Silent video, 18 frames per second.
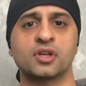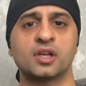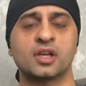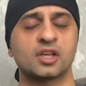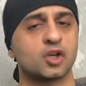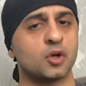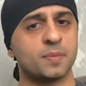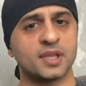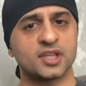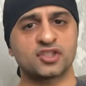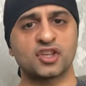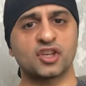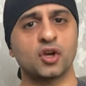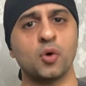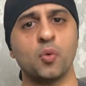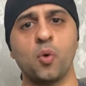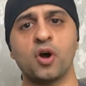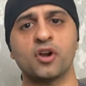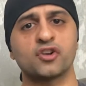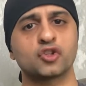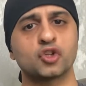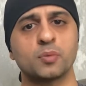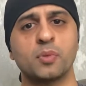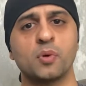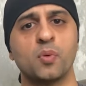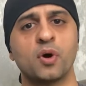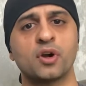It could be a single one,
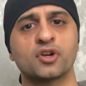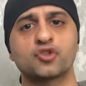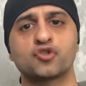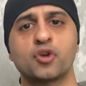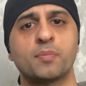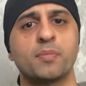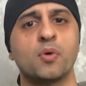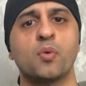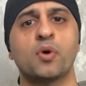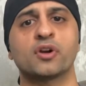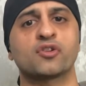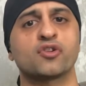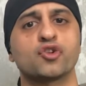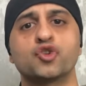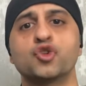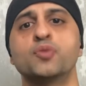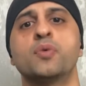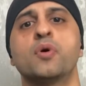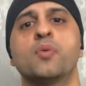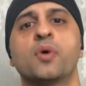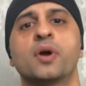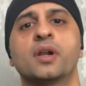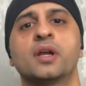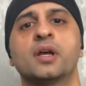double one, triple one, quadruple one.